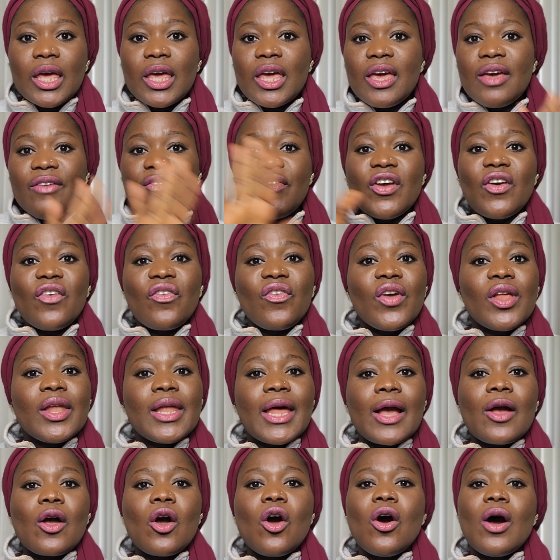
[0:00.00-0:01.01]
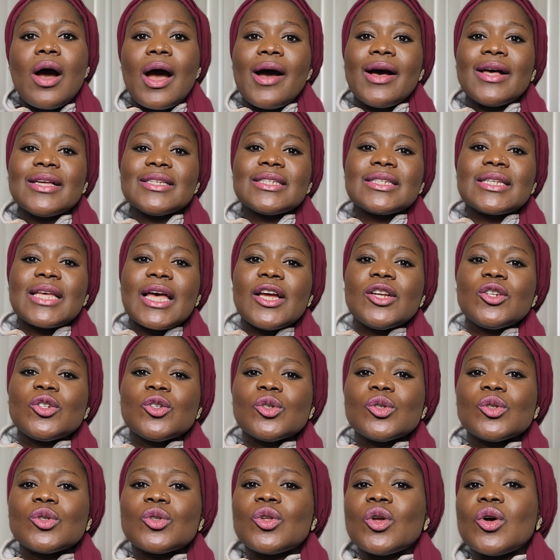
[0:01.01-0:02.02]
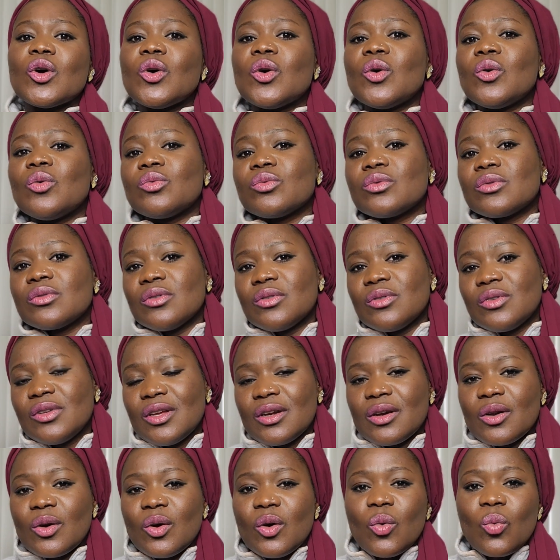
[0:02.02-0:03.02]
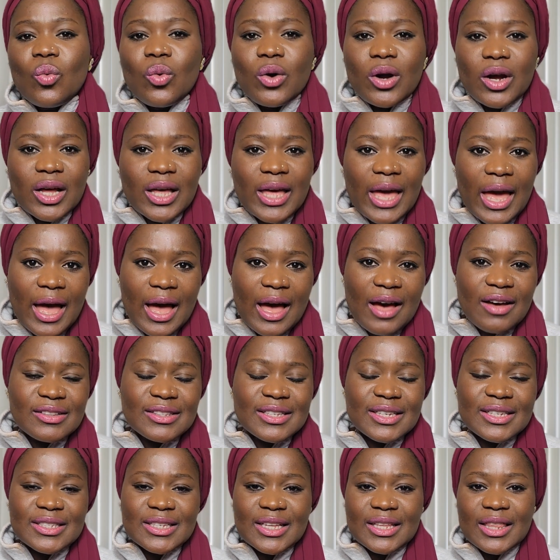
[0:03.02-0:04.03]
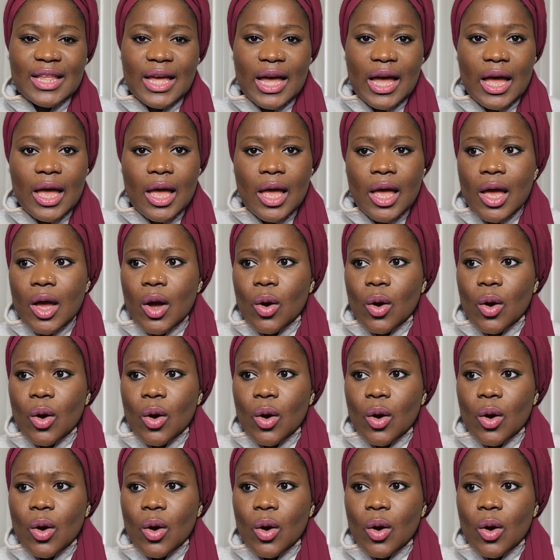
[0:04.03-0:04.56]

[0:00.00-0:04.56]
If you feel like, oh, our schedules don't, work out, this and that,